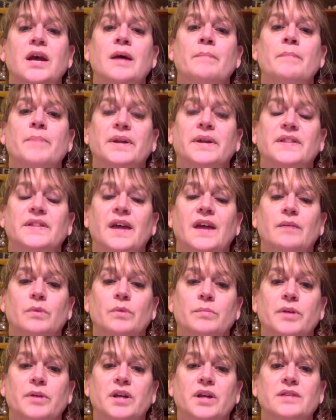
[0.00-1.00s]
But that
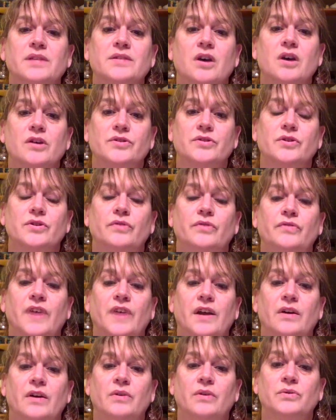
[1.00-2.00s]
rubric is also
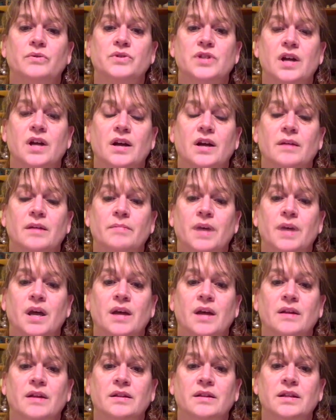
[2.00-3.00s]
found
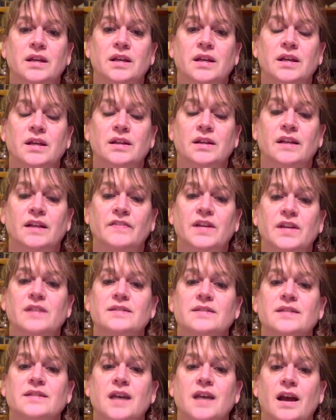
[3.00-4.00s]
on the left-hand
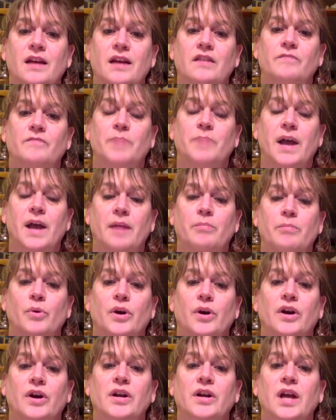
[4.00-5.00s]
side of
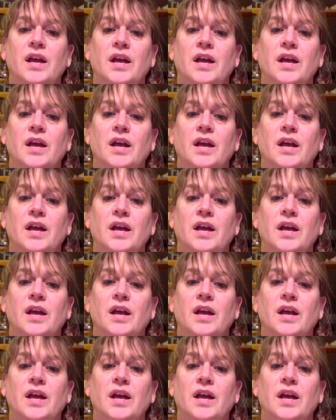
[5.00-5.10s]
Blackboard.